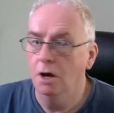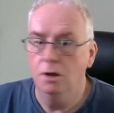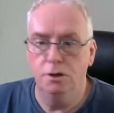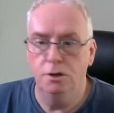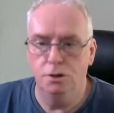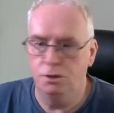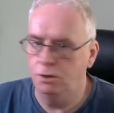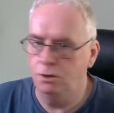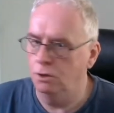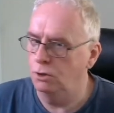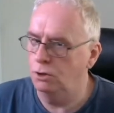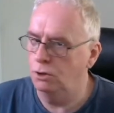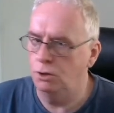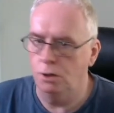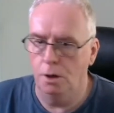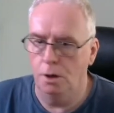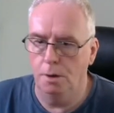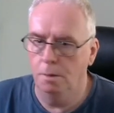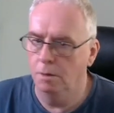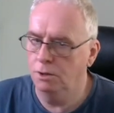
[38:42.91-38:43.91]
There's just
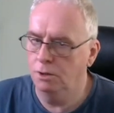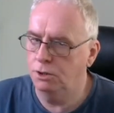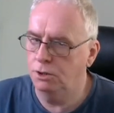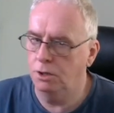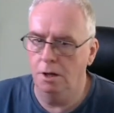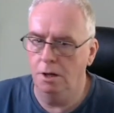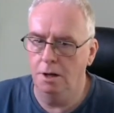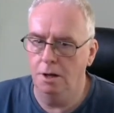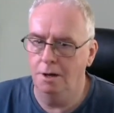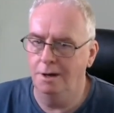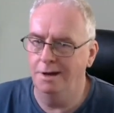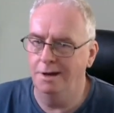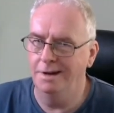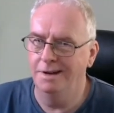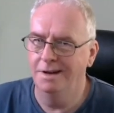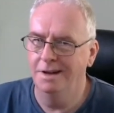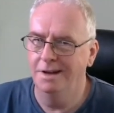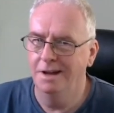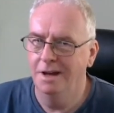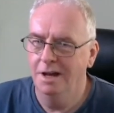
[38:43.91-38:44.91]
so much to learn.
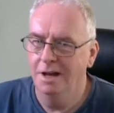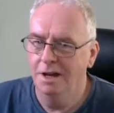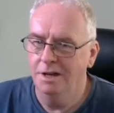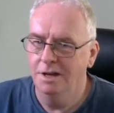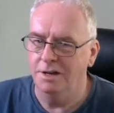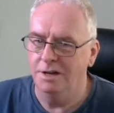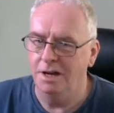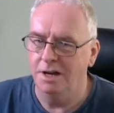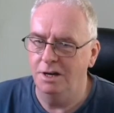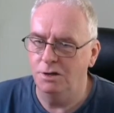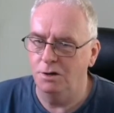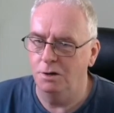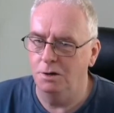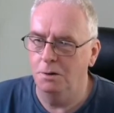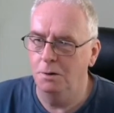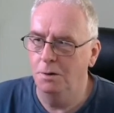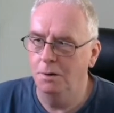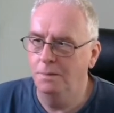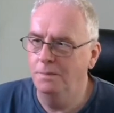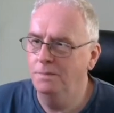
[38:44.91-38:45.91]
See you
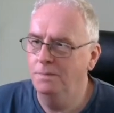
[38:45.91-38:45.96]
soon.